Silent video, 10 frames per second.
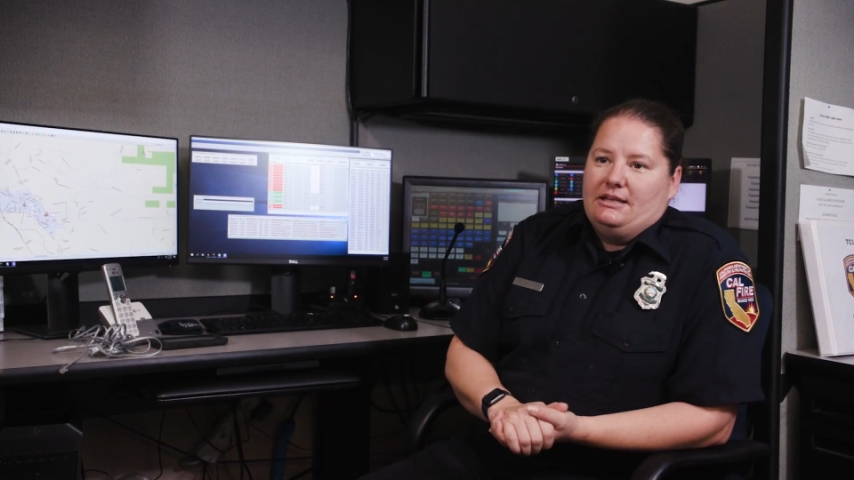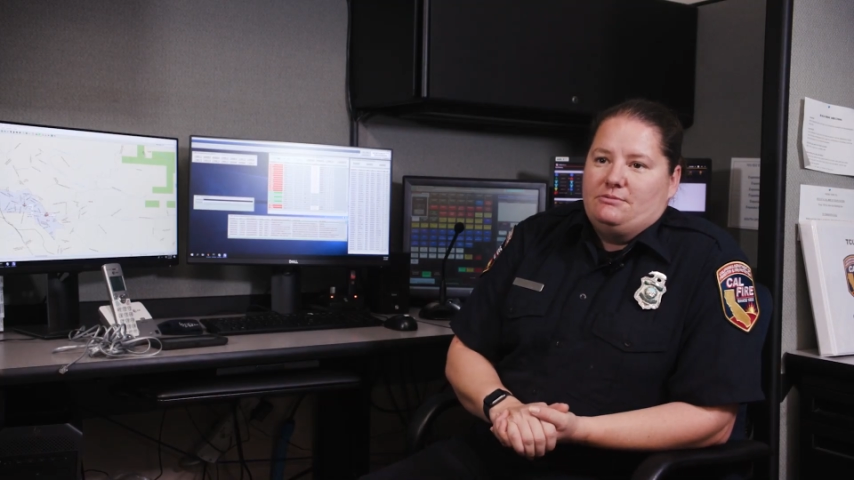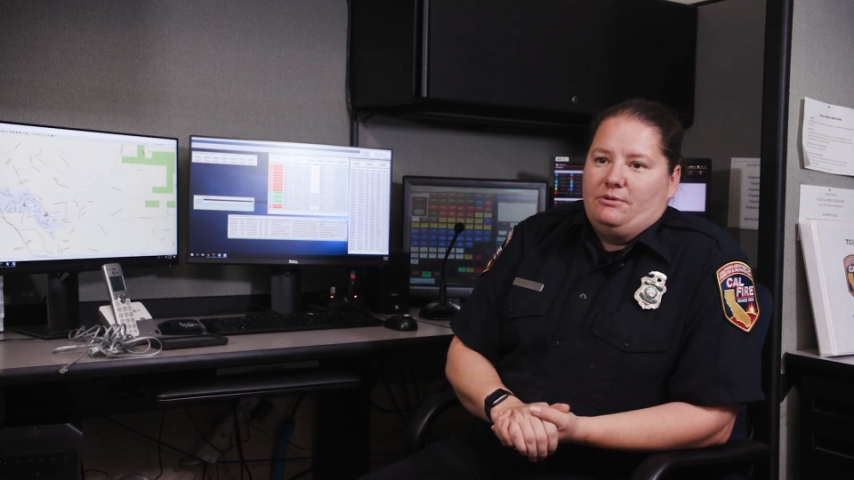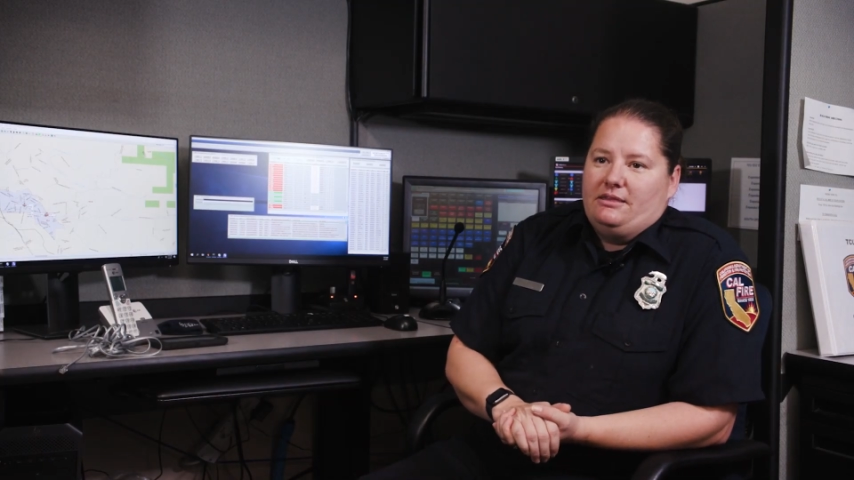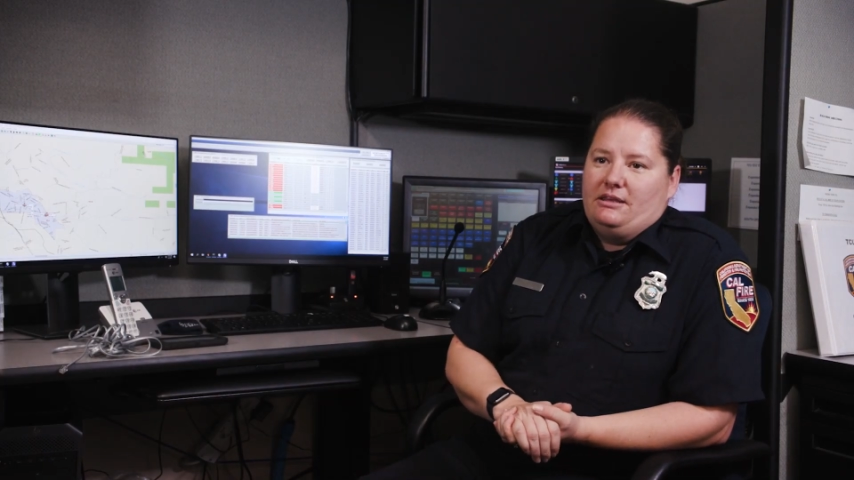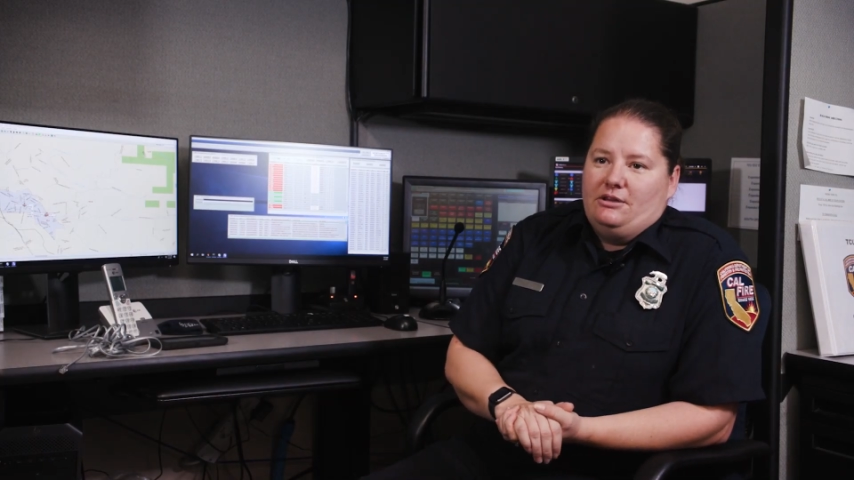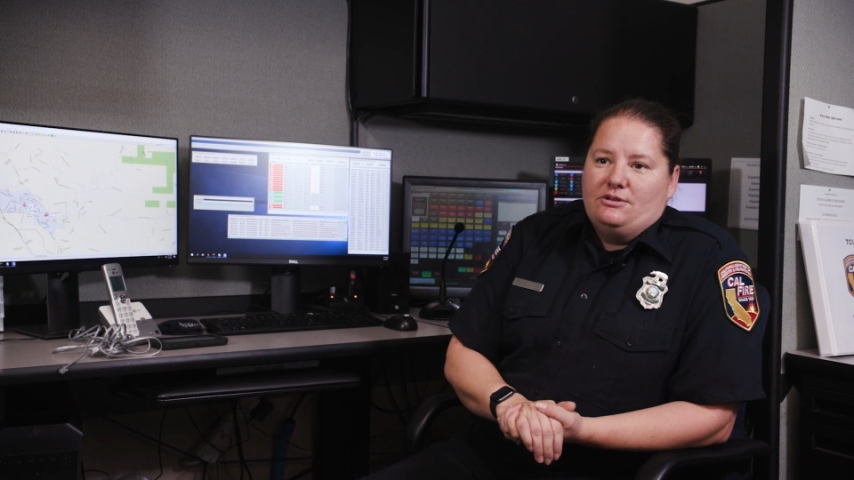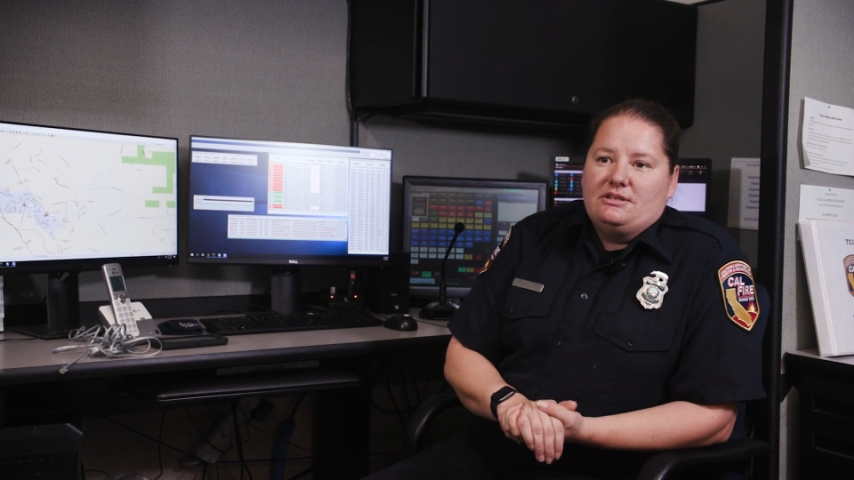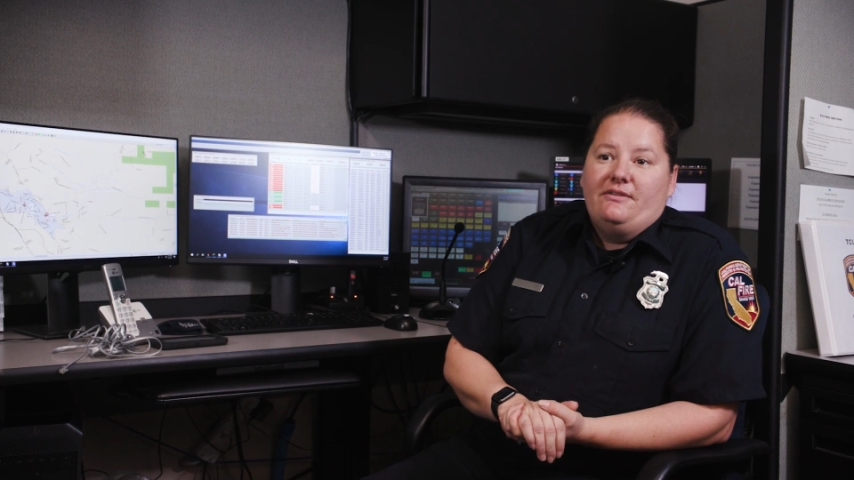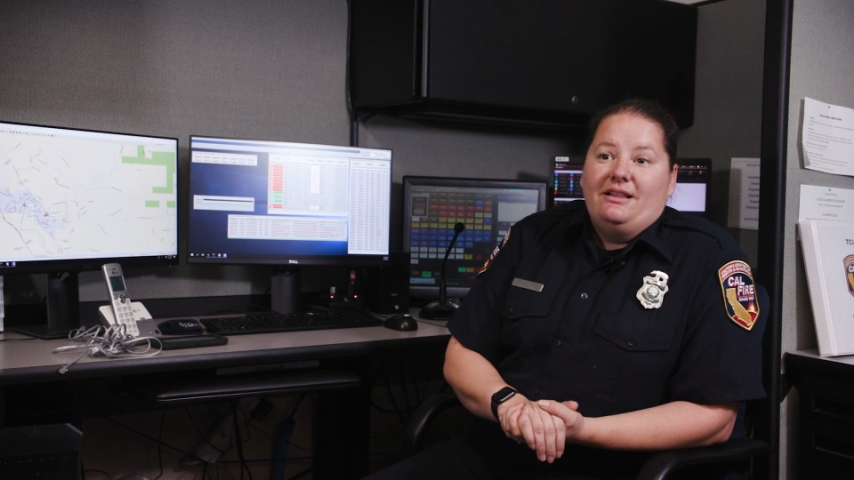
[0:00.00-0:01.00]
is with the
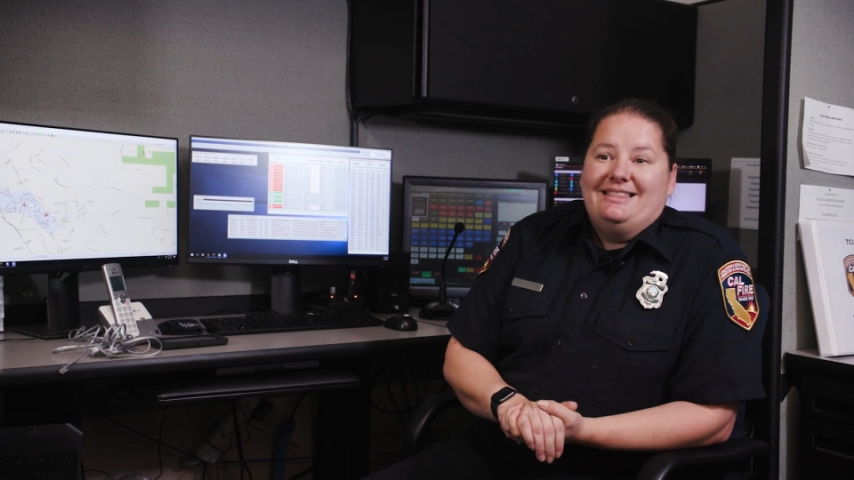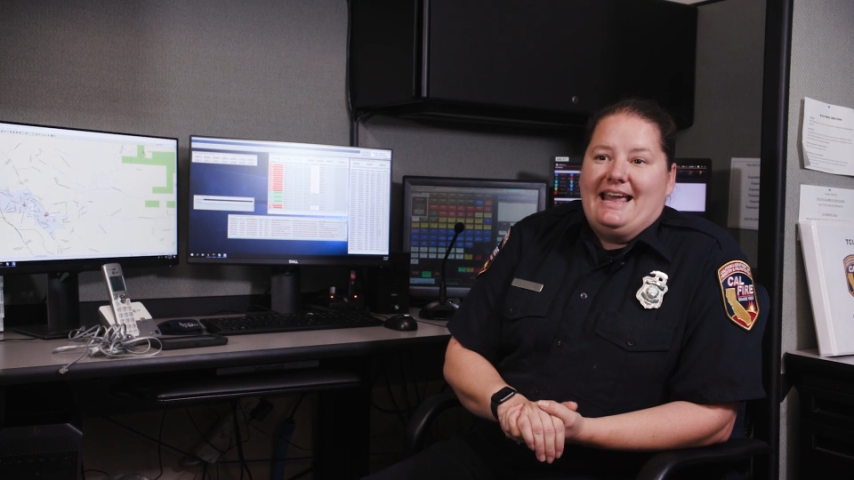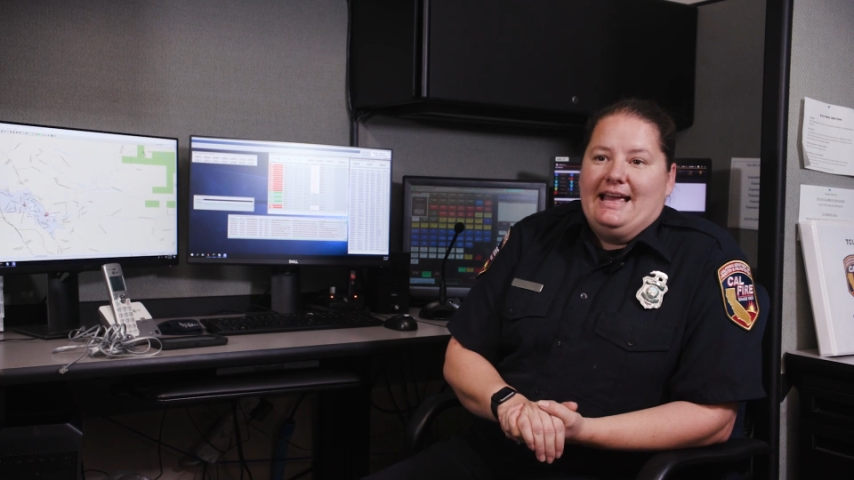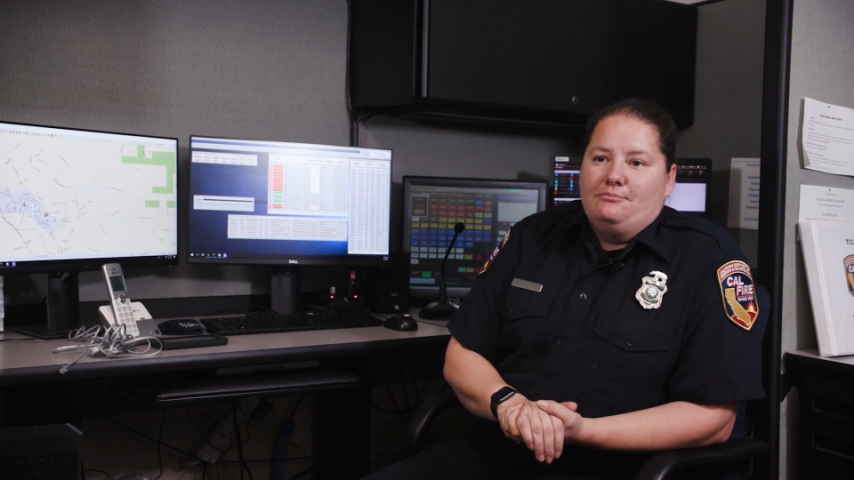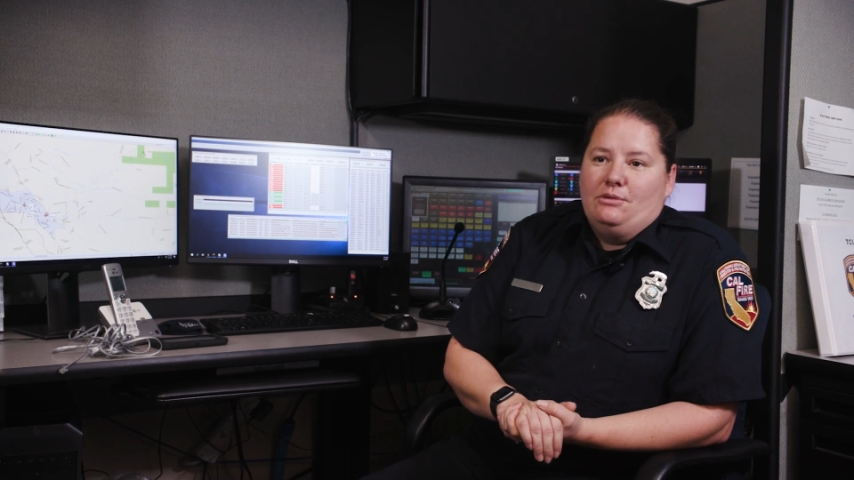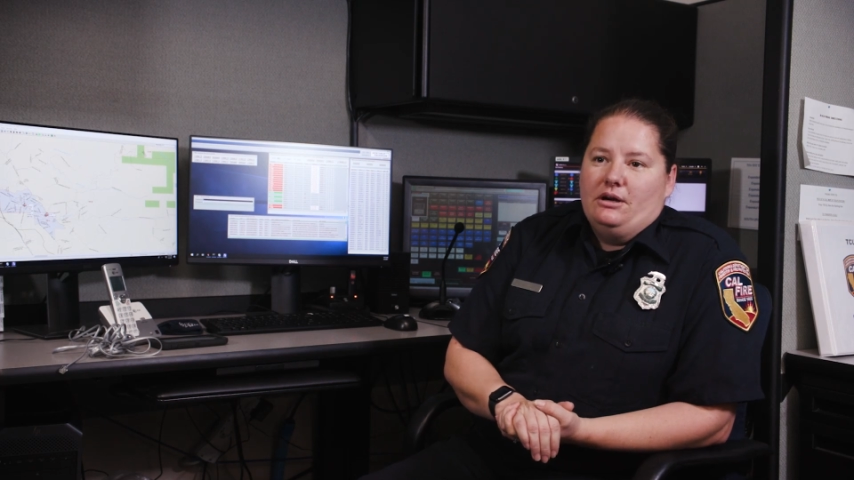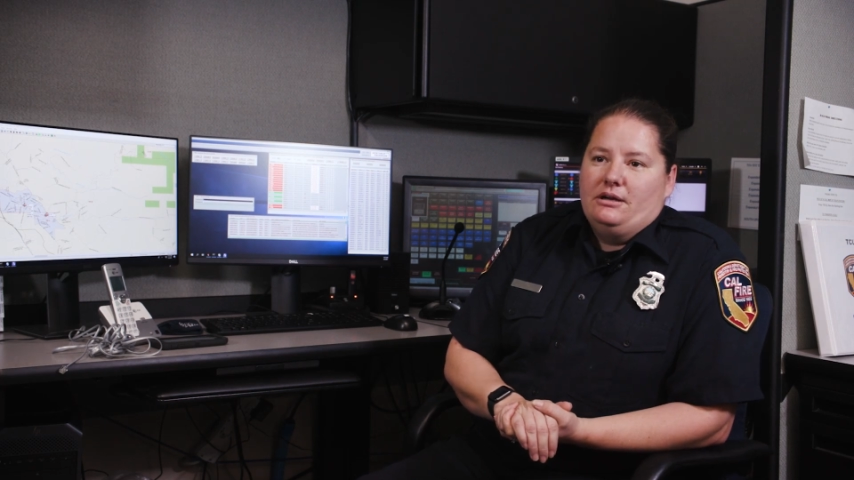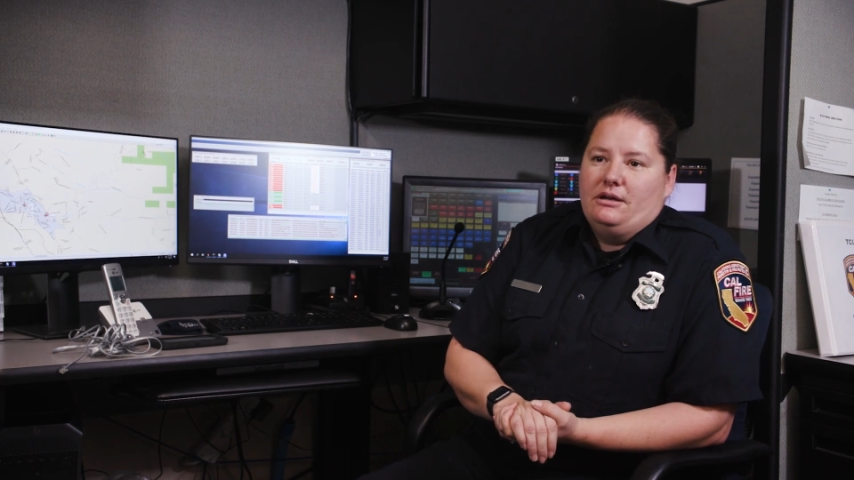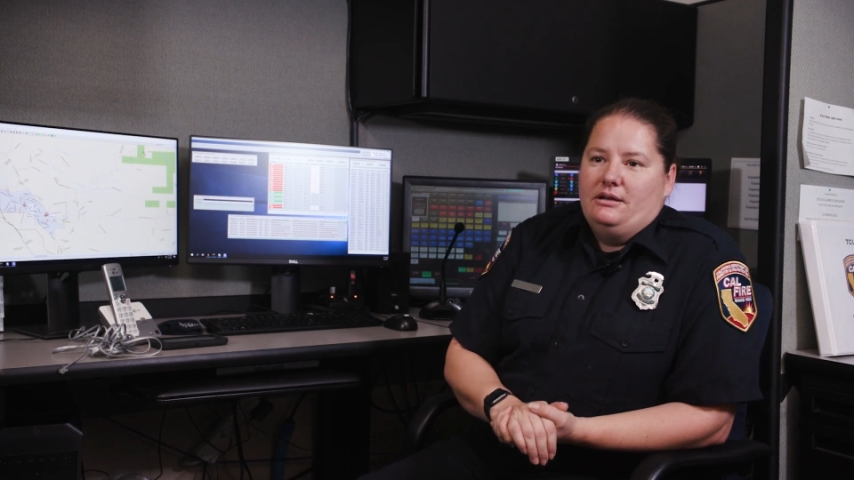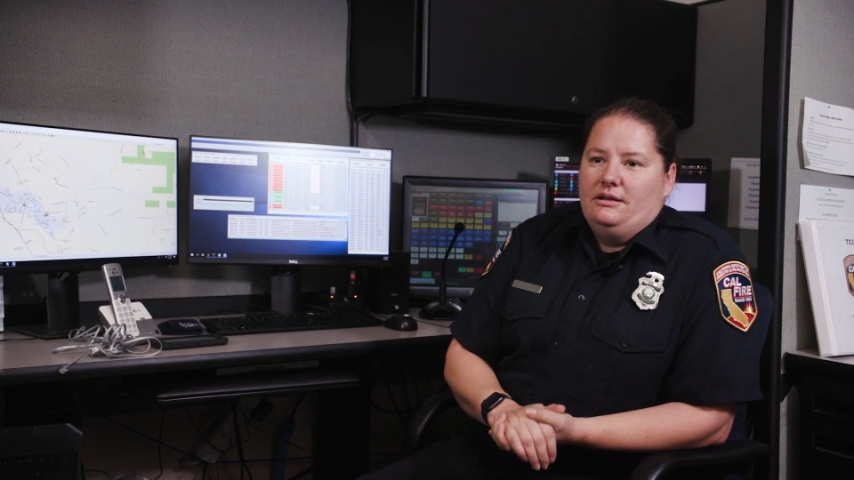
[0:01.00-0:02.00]
use of a
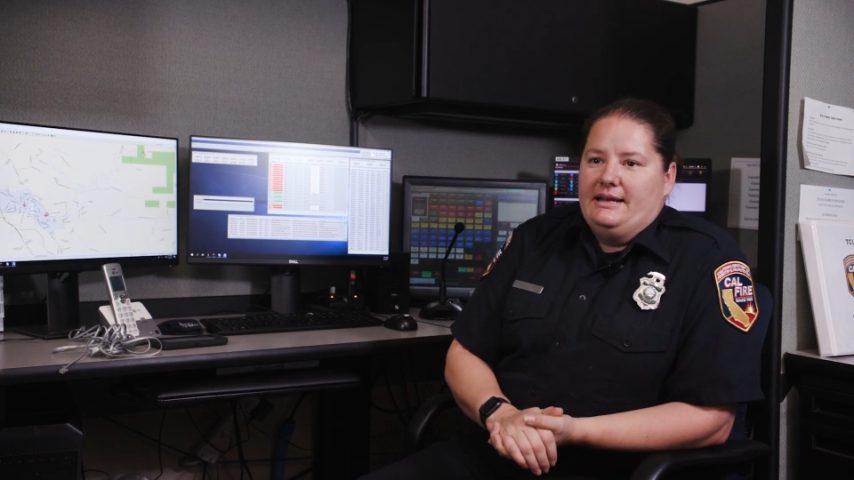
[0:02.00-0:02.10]
landmark.